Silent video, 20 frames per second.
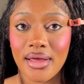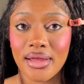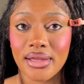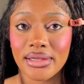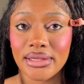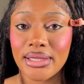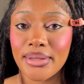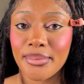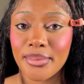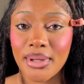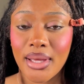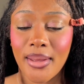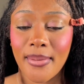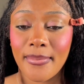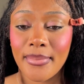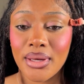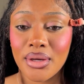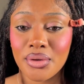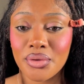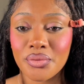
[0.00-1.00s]
lip
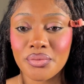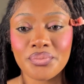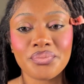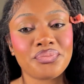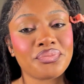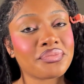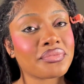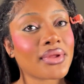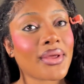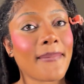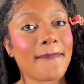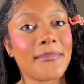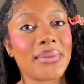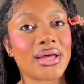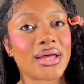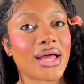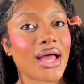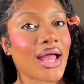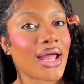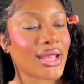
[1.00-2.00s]
combo.
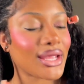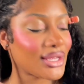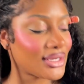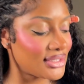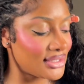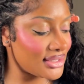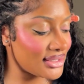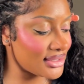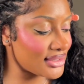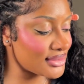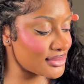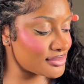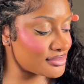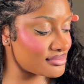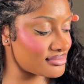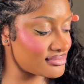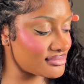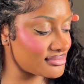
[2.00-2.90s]
But I ended up,